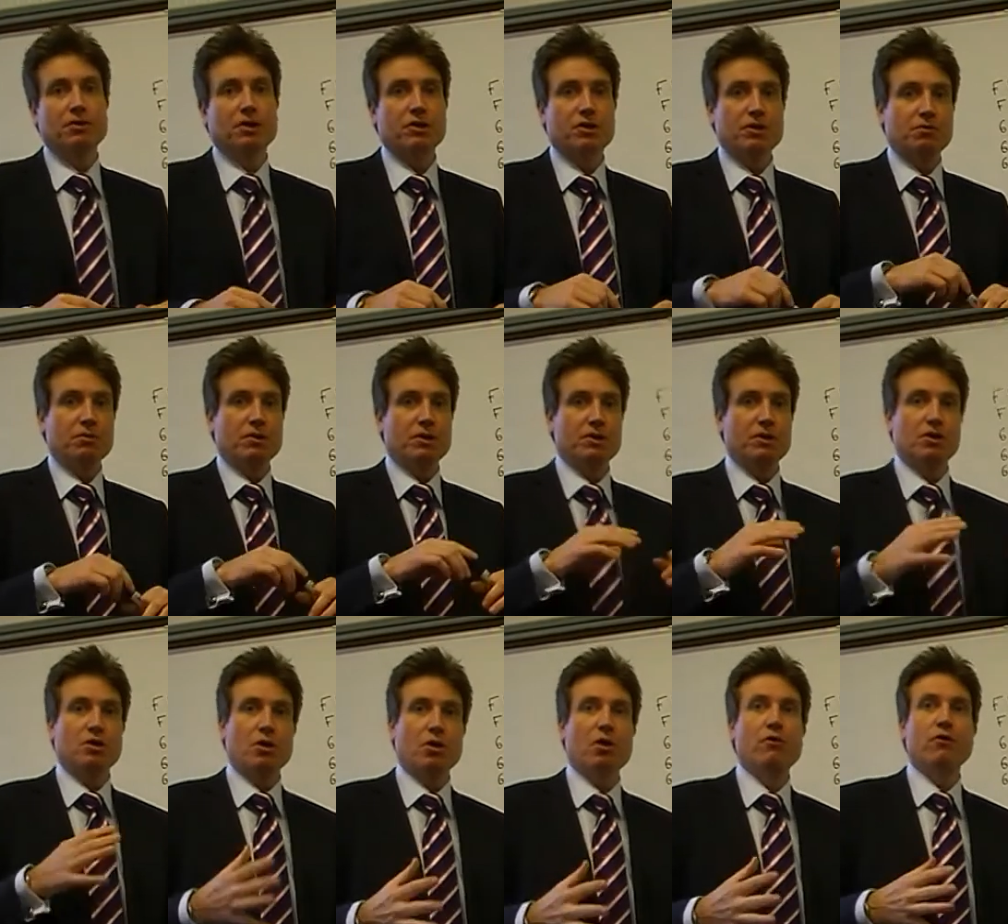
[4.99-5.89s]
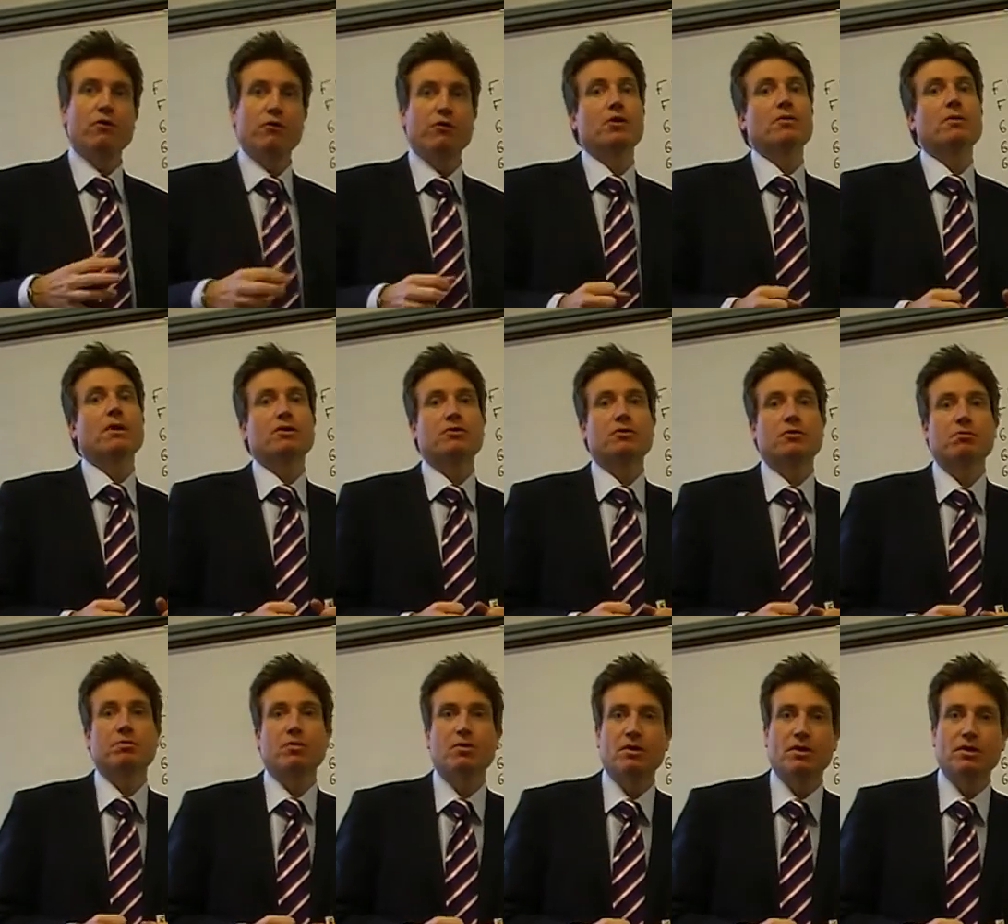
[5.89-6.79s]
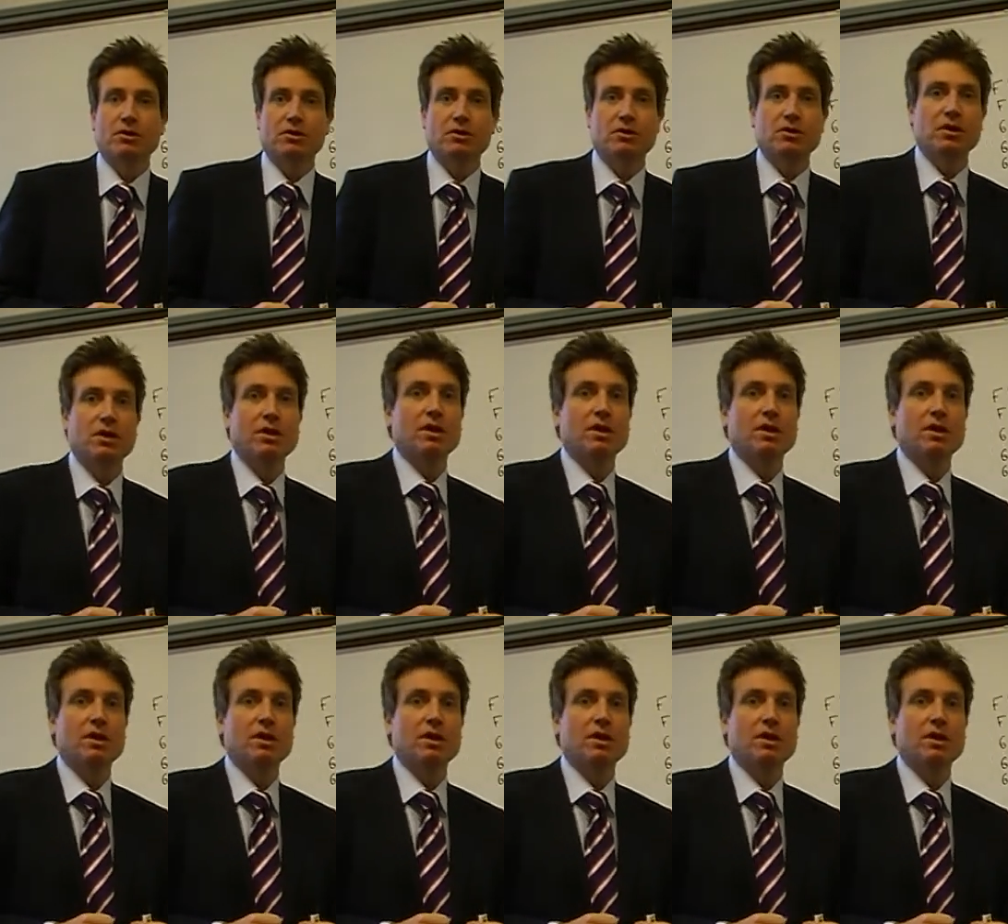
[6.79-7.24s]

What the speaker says: I just wanted to go over a few extra points.